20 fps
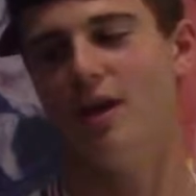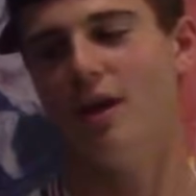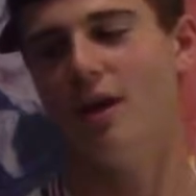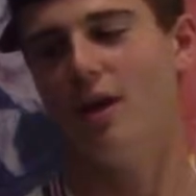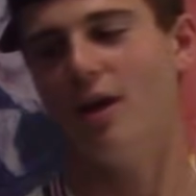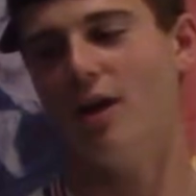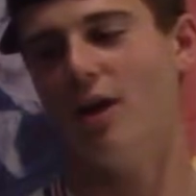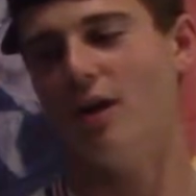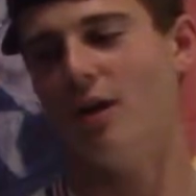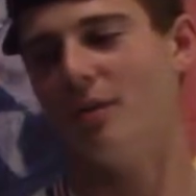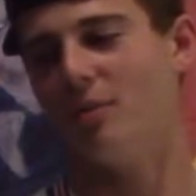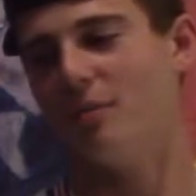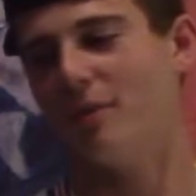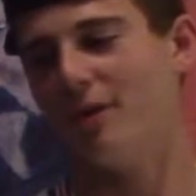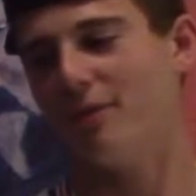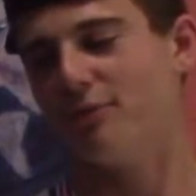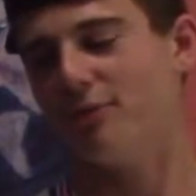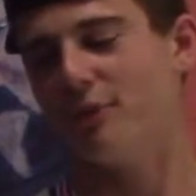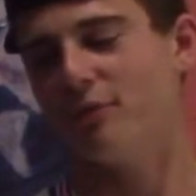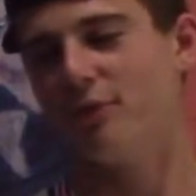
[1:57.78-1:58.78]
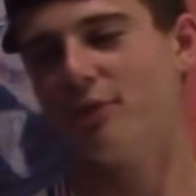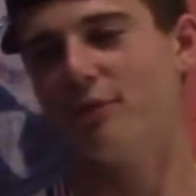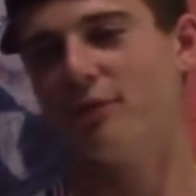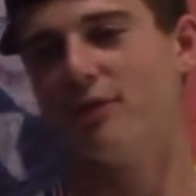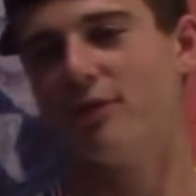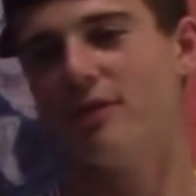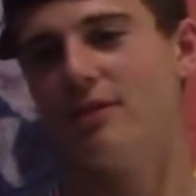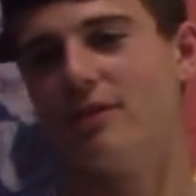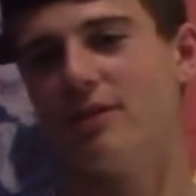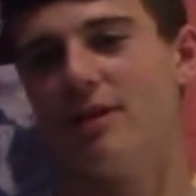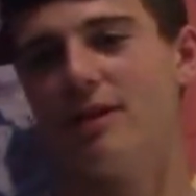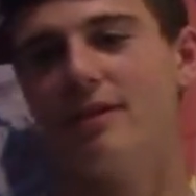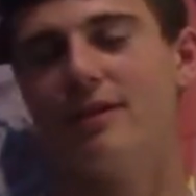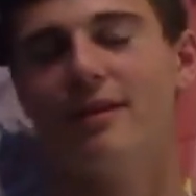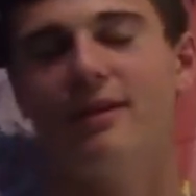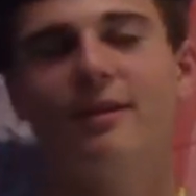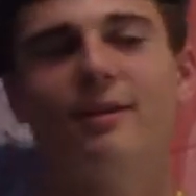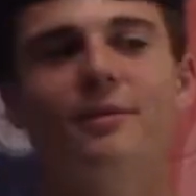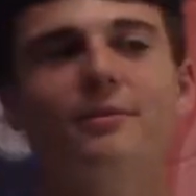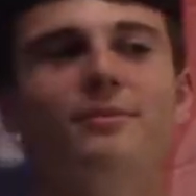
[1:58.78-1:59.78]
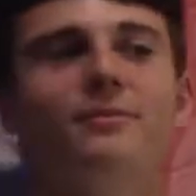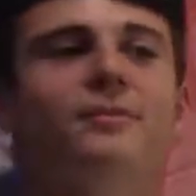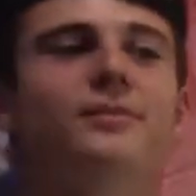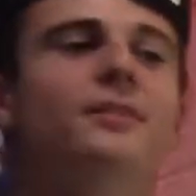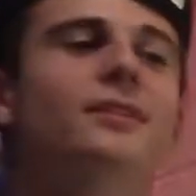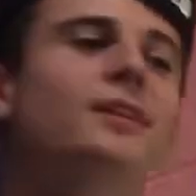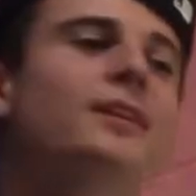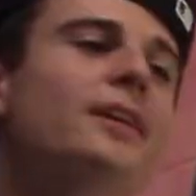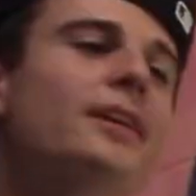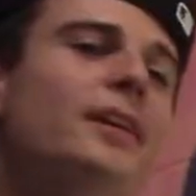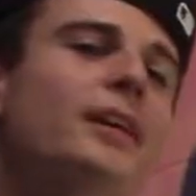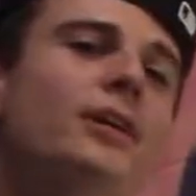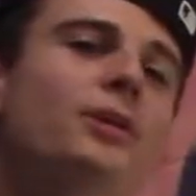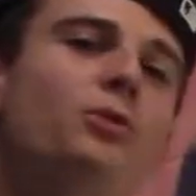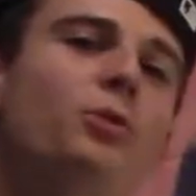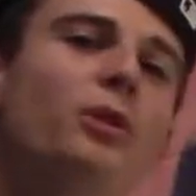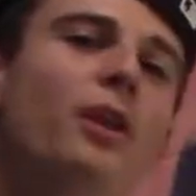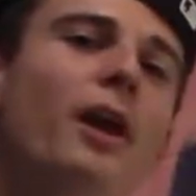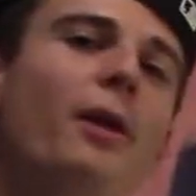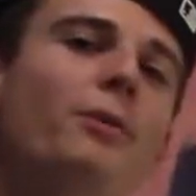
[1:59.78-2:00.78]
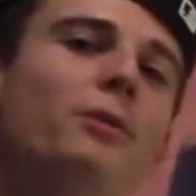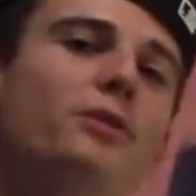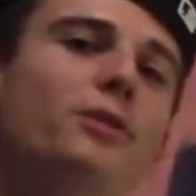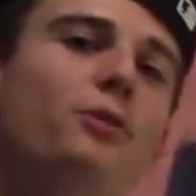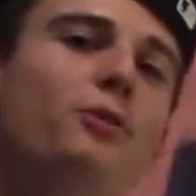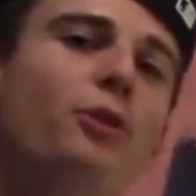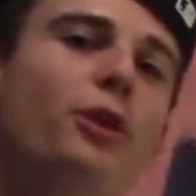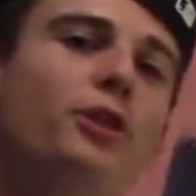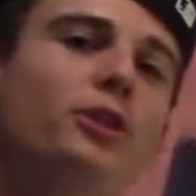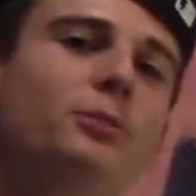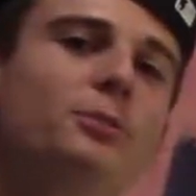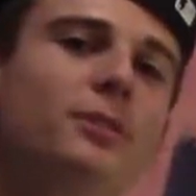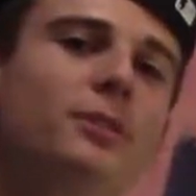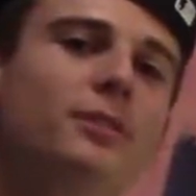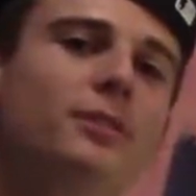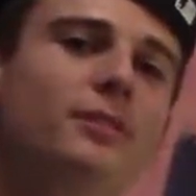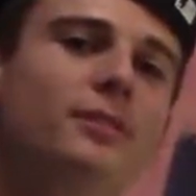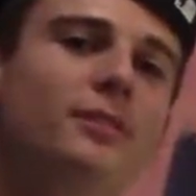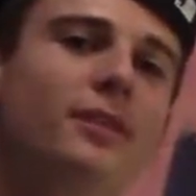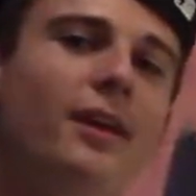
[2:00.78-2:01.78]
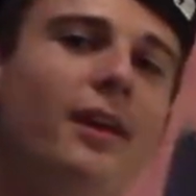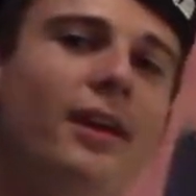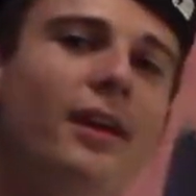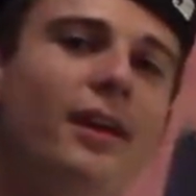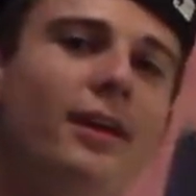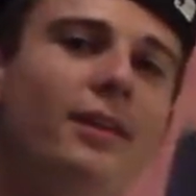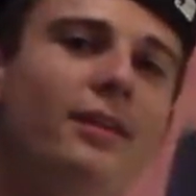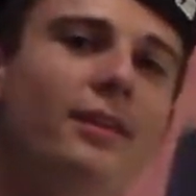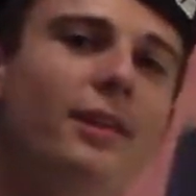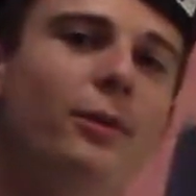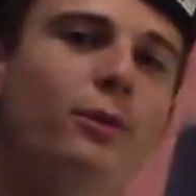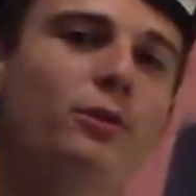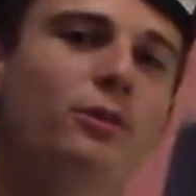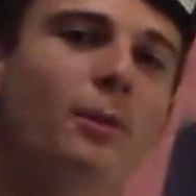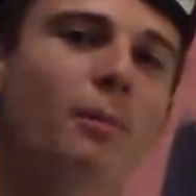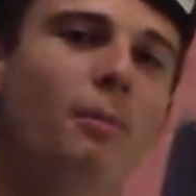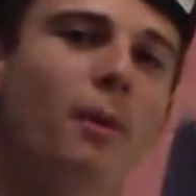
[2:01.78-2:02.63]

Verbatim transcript: Uh, my favorite event at Nottingham is when I was a freshman and there was a